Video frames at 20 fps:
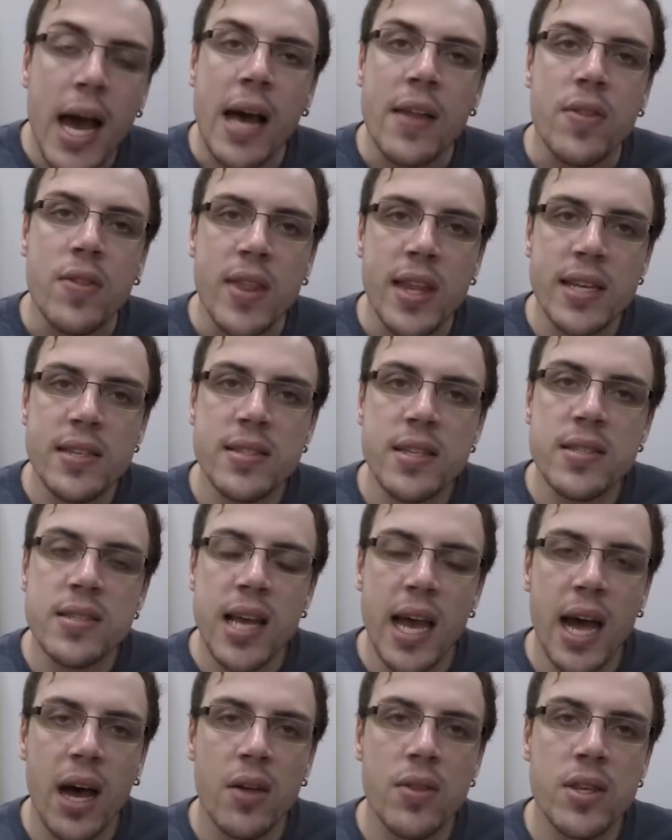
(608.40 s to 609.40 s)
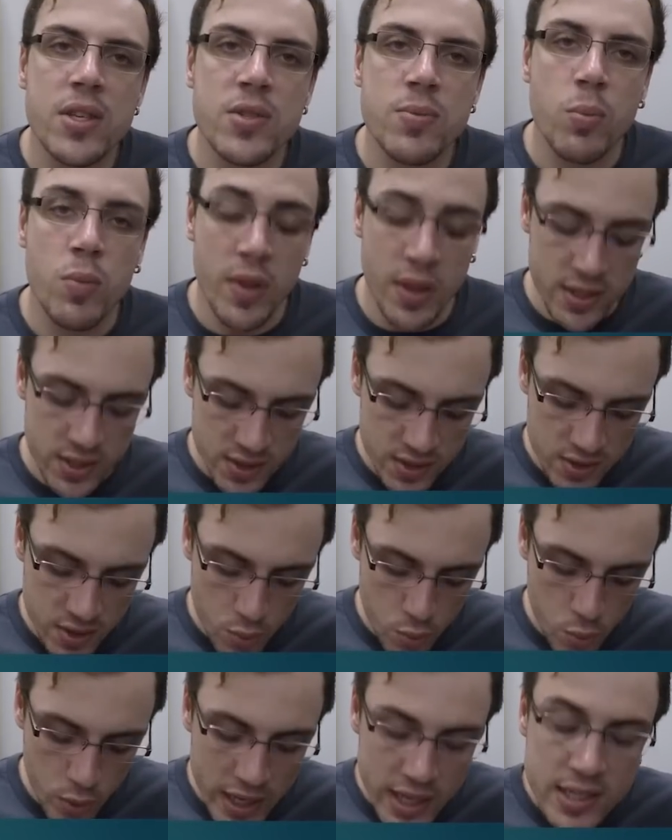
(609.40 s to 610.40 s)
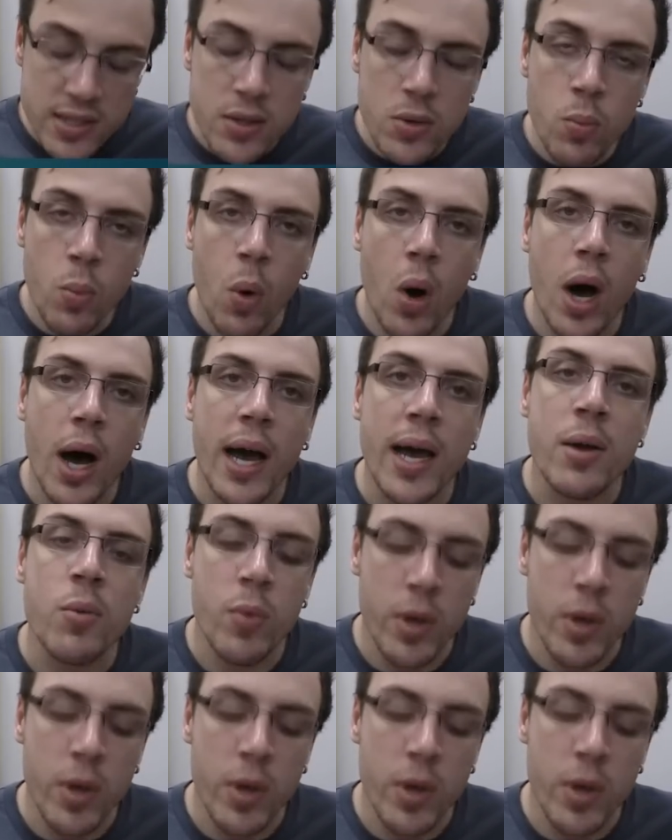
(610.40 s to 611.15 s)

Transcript: And this is how this is the reason why